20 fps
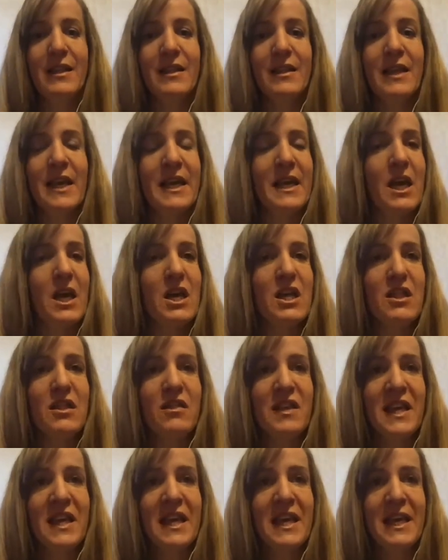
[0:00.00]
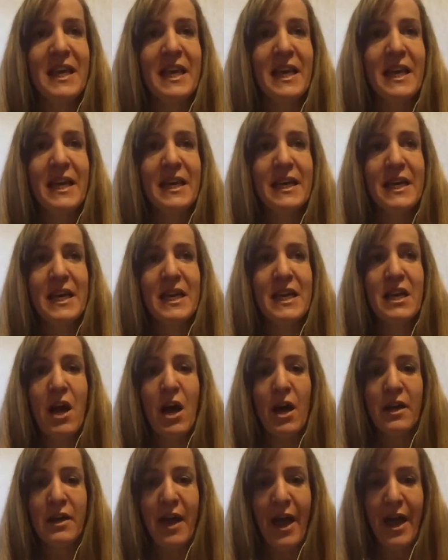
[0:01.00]
Like the
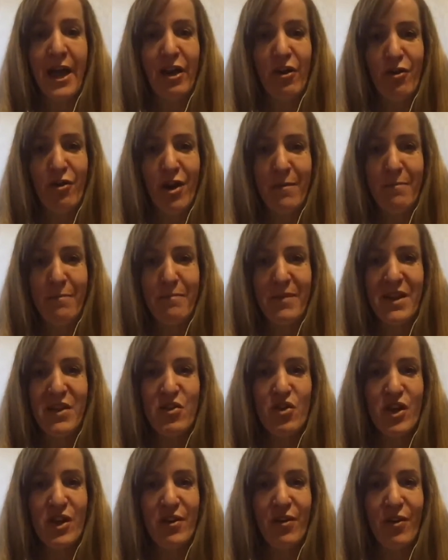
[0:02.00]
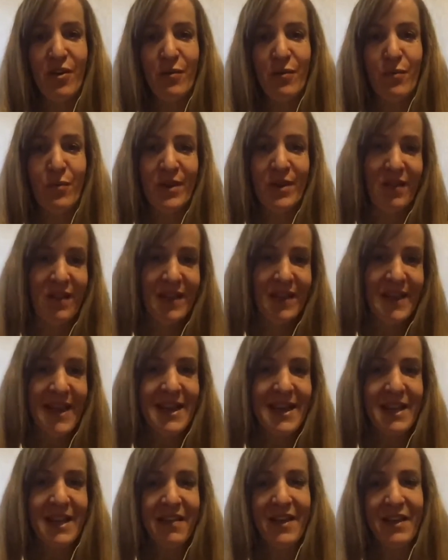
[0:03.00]
non-diet or non-binge eater wouldn't think
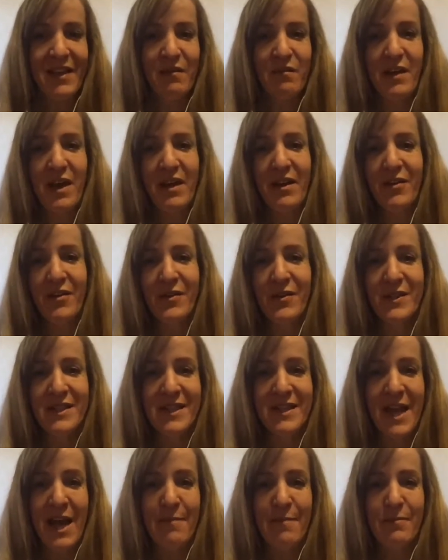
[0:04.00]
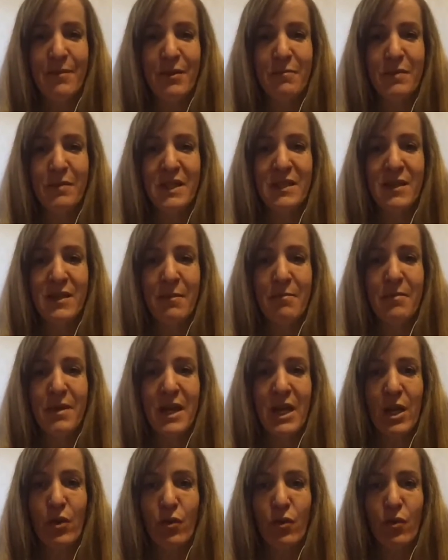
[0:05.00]
anything of that. Oh, it's an apple. But
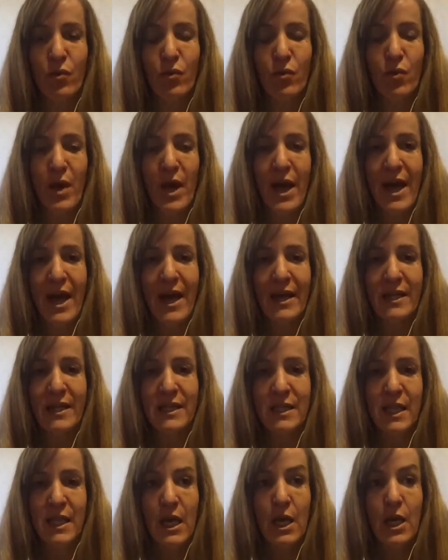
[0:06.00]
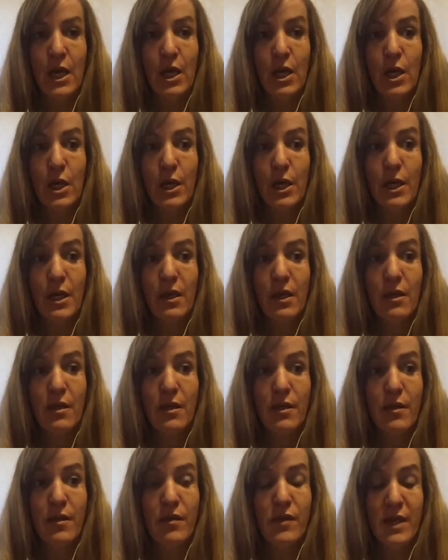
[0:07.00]
somebody who has
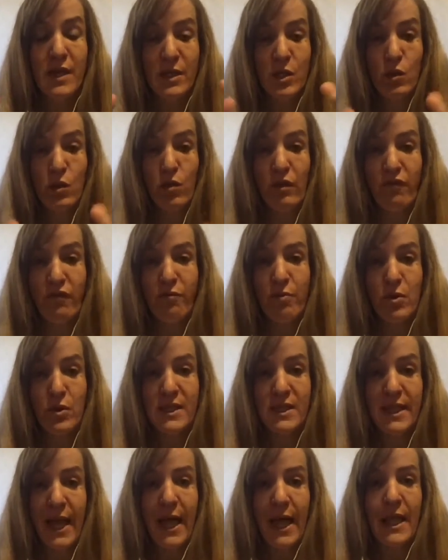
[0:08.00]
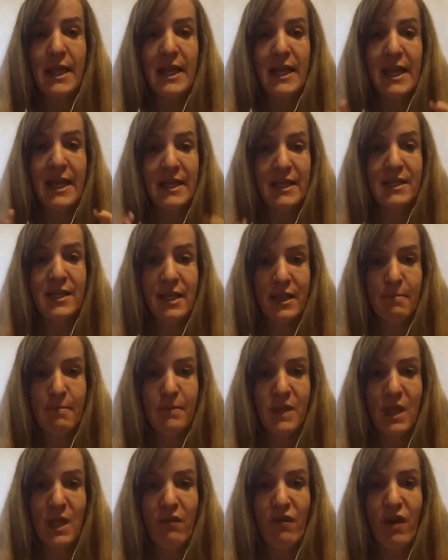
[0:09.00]
this sort of personality and set
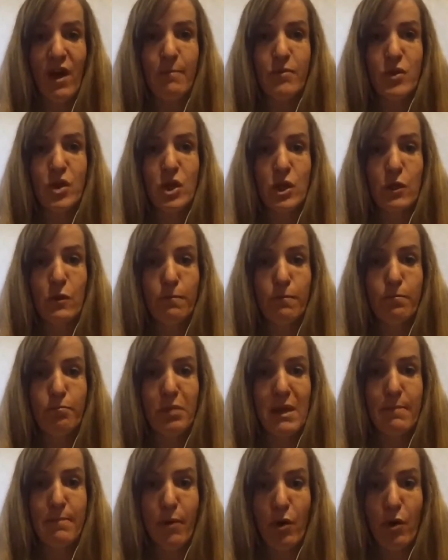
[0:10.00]
themselves up to be